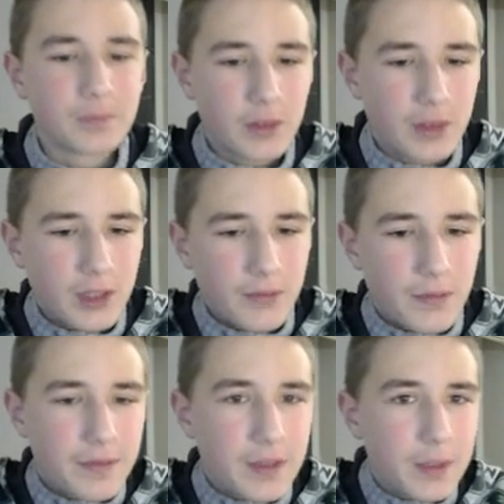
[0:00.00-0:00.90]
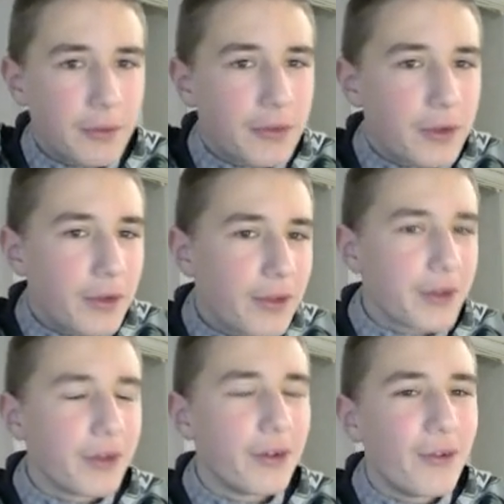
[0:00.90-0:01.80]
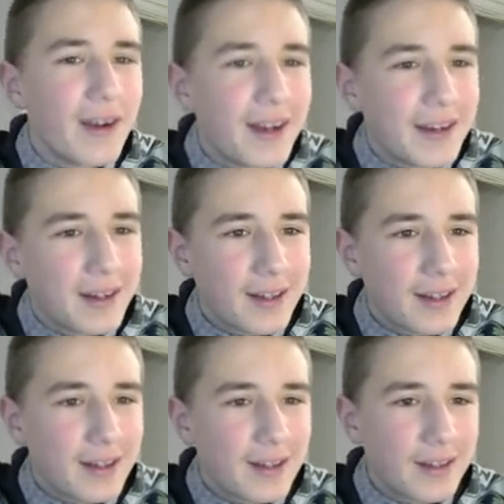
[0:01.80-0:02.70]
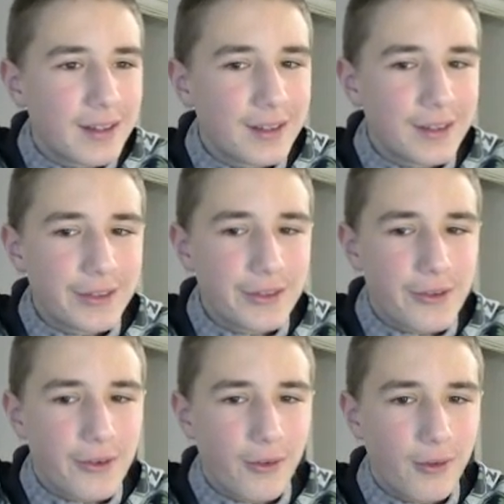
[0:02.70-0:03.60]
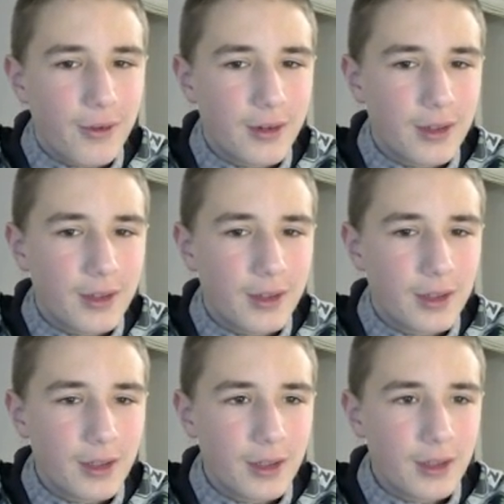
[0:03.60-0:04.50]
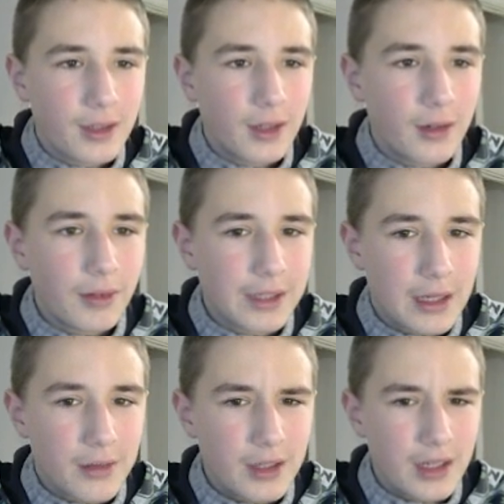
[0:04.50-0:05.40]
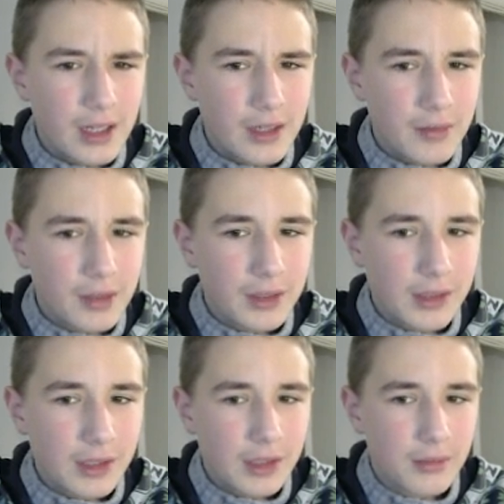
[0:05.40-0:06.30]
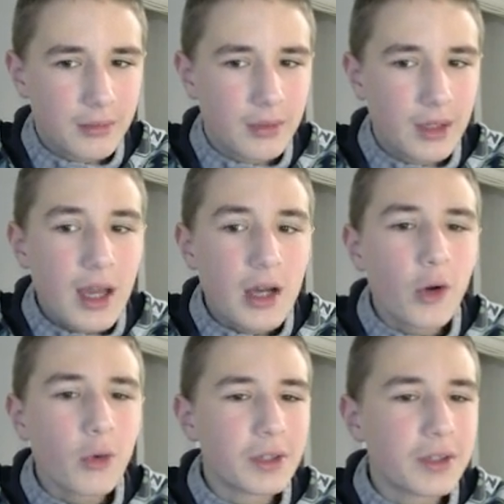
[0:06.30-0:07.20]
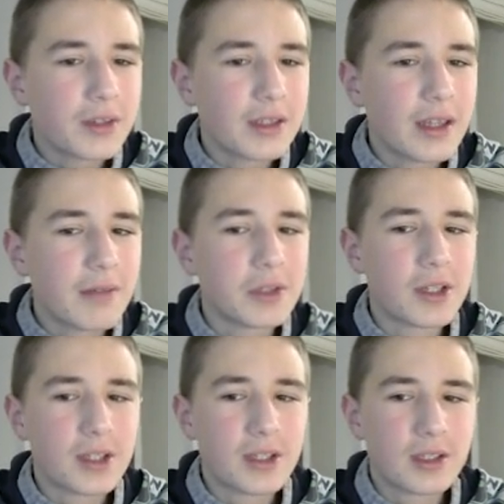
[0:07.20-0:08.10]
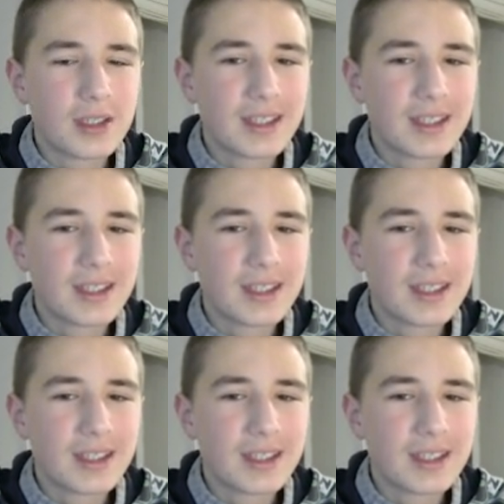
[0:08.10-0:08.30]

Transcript: is it 15 rule or no? Draw. Wait, how did I even get him? Oh, did yeah, we just